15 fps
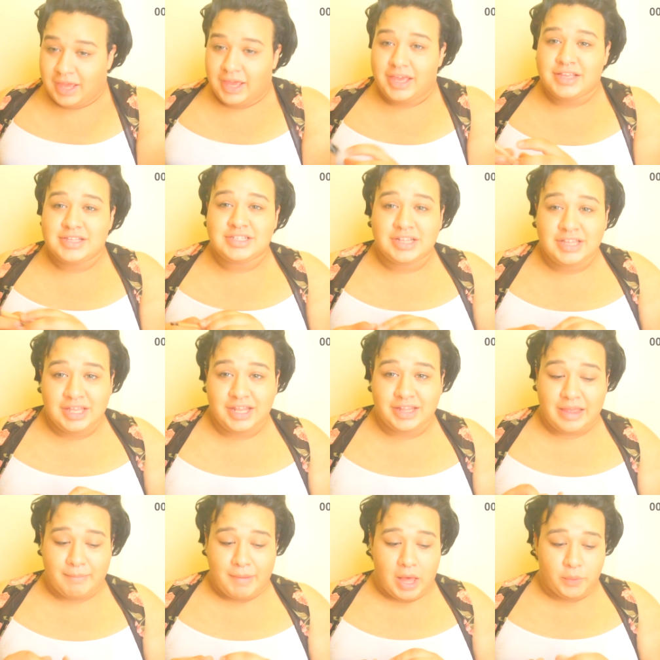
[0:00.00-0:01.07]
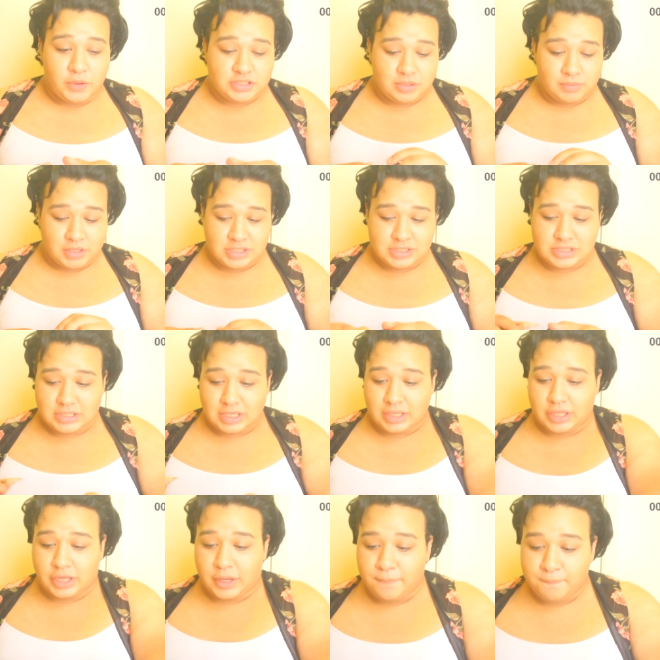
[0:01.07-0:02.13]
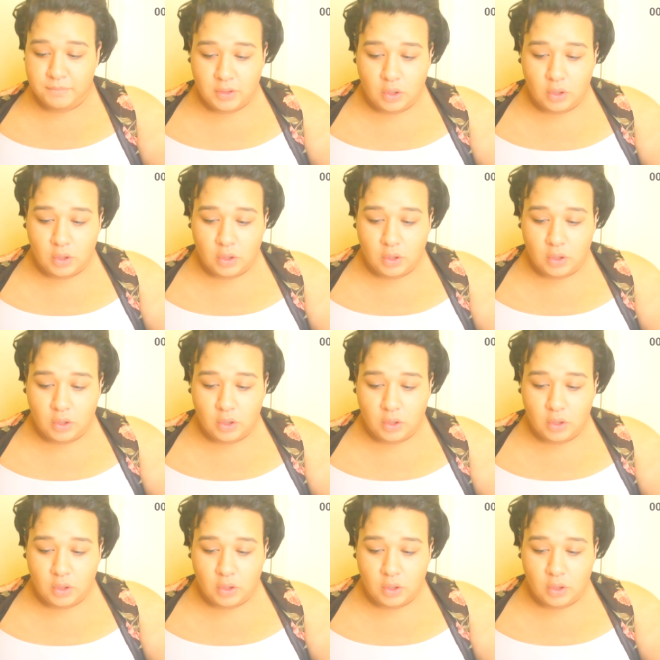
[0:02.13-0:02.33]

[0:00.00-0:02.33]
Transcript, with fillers: is cleaning them out with some concealer.